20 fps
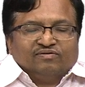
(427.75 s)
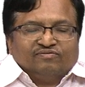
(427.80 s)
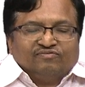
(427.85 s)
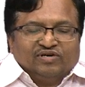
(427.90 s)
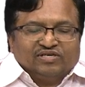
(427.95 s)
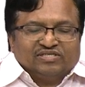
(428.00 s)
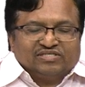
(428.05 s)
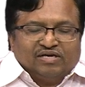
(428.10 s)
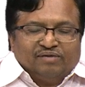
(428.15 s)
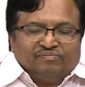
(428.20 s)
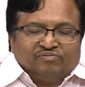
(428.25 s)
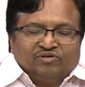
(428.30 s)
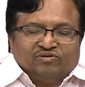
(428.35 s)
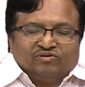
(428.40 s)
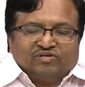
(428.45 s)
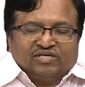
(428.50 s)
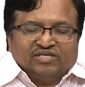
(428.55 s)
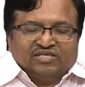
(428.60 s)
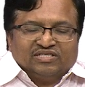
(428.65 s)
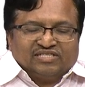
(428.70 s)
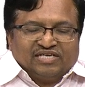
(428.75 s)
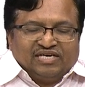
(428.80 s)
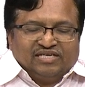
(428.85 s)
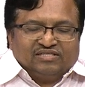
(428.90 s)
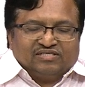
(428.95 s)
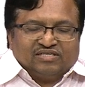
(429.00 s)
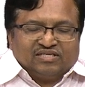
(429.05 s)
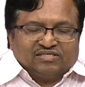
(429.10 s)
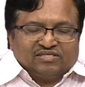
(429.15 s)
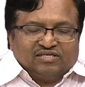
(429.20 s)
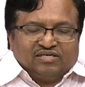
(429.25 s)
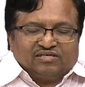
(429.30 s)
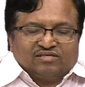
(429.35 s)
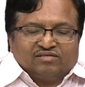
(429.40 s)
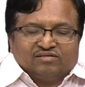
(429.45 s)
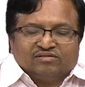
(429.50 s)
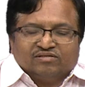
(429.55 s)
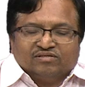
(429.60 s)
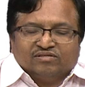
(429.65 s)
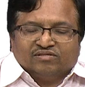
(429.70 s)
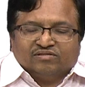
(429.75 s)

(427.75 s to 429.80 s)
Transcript: For example, you can design such that